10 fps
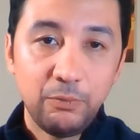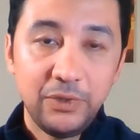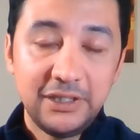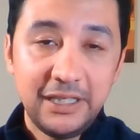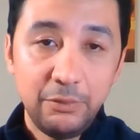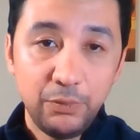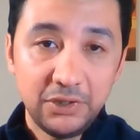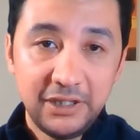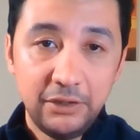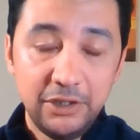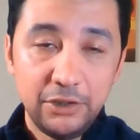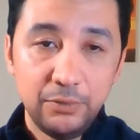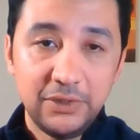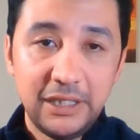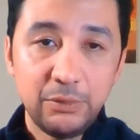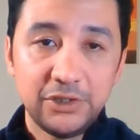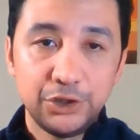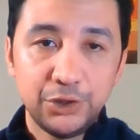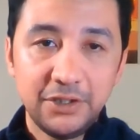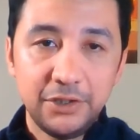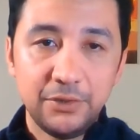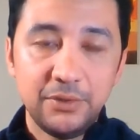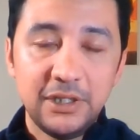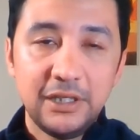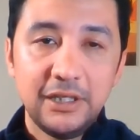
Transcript: What they will tell you, what they will instruct you,